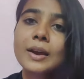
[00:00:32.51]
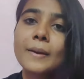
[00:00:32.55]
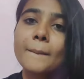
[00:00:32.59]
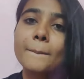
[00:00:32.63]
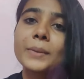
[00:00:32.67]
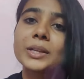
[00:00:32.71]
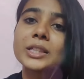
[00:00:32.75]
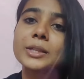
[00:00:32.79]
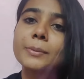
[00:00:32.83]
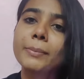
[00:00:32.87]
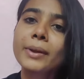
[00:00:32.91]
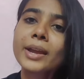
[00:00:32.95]

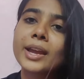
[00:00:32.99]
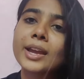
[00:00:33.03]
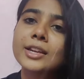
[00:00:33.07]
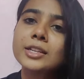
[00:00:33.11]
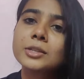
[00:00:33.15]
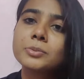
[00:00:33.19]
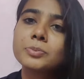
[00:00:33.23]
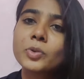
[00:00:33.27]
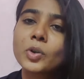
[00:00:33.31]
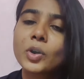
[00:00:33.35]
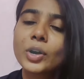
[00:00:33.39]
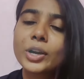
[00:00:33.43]
But the
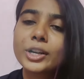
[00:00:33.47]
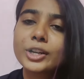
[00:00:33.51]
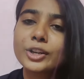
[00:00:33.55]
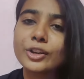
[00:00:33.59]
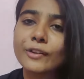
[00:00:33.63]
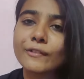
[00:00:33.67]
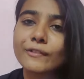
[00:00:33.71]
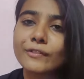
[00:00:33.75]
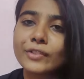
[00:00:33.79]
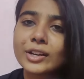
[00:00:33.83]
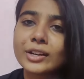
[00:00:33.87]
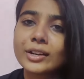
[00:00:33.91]
base point
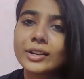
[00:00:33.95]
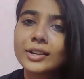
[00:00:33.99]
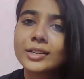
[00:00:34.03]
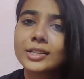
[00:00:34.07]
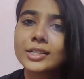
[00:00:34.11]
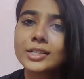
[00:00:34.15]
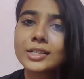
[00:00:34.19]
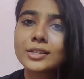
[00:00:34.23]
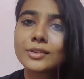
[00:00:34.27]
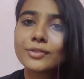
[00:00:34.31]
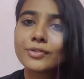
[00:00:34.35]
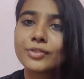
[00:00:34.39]
of it
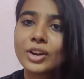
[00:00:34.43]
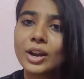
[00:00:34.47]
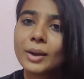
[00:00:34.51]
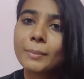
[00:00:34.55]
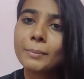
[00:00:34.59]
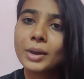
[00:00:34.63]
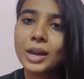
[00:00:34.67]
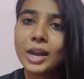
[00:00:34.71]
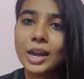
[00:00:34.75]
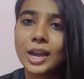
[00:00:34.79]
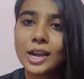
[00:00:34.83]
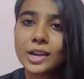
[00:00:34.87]
is
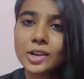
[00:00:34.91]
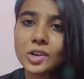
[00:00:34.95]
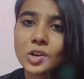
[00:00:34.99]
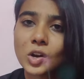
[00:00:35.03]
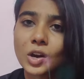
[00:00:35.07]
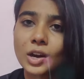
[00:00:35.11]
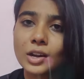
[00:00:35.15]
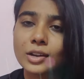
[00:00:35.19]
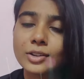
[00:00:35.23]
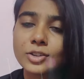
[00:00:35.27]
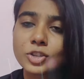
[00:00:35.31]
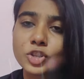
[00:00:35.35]
from our
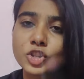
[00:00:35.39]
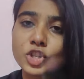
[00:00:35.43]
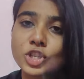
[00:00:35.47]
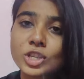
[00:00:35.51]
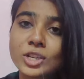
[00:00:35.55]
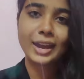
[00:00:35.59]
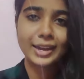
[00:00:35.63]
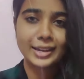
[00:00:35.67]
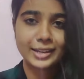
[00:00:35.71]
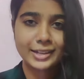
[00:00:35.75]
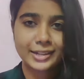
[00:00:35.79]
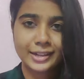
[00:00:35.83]
college,
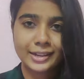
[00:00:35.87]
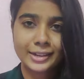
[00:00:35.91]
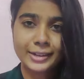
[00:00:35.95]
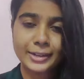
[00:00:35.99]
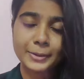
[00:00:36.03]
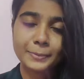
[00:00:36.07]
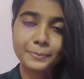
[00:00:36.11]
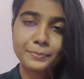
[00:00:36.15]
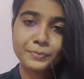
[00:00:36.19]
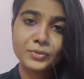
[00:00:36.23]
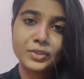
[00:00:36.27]
ICAT.